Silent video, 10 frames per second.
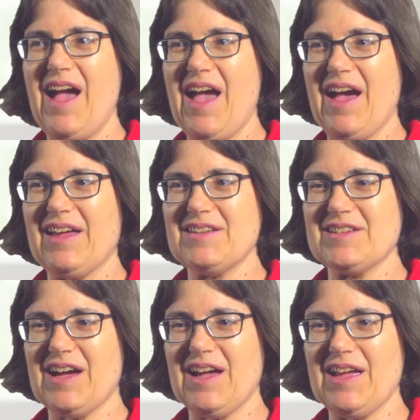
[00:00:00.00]
And
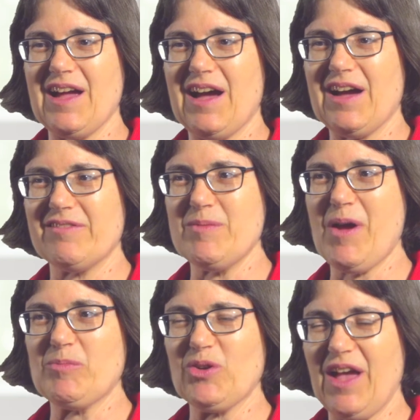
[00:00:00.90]
I
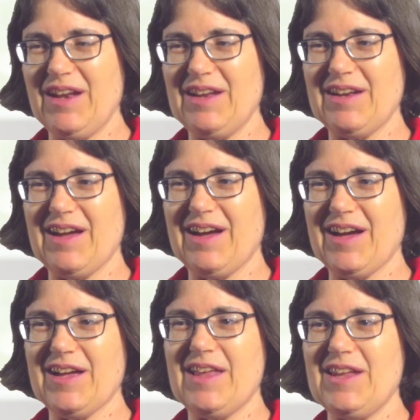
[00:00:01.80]
remember getting
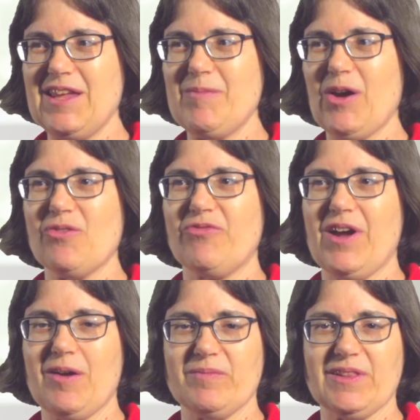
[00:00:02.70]
an email
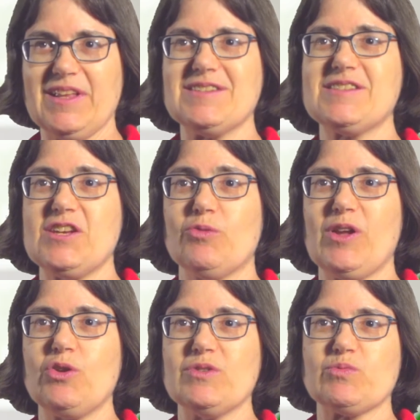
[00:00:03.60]
from Liz
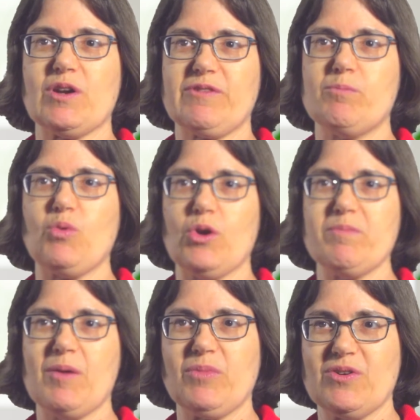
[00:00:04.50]
Stearman, who was one of our board
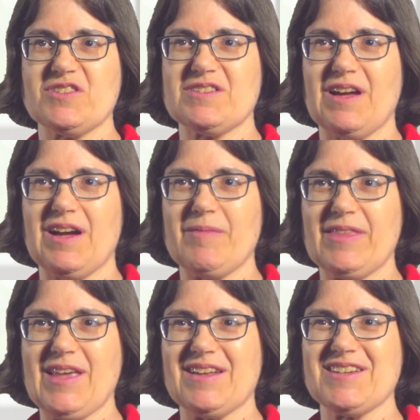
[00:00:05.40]
members
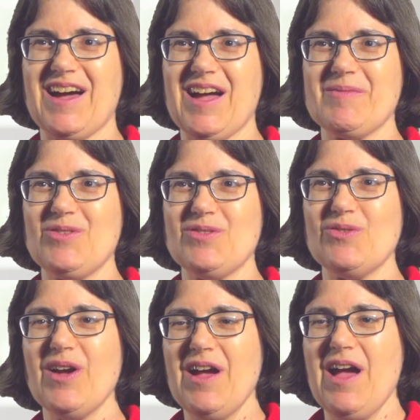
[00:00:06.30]
at that time, who
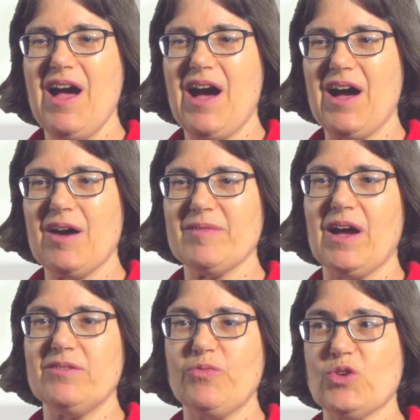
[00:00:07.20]

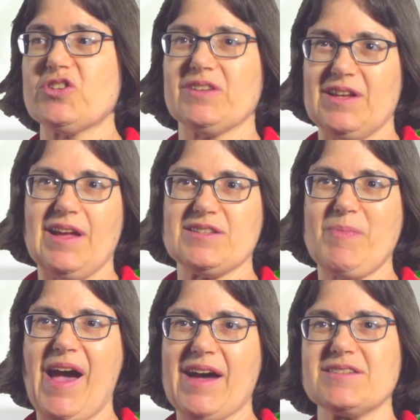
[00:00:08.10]
unfortunately has
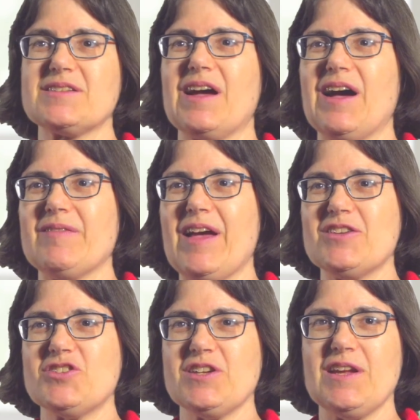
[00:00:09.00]
passed,
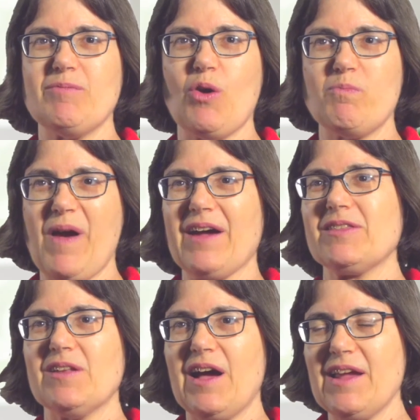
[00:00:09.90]
and she wrote back
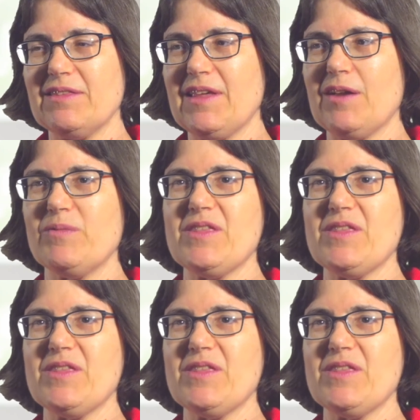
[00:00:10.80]
the line that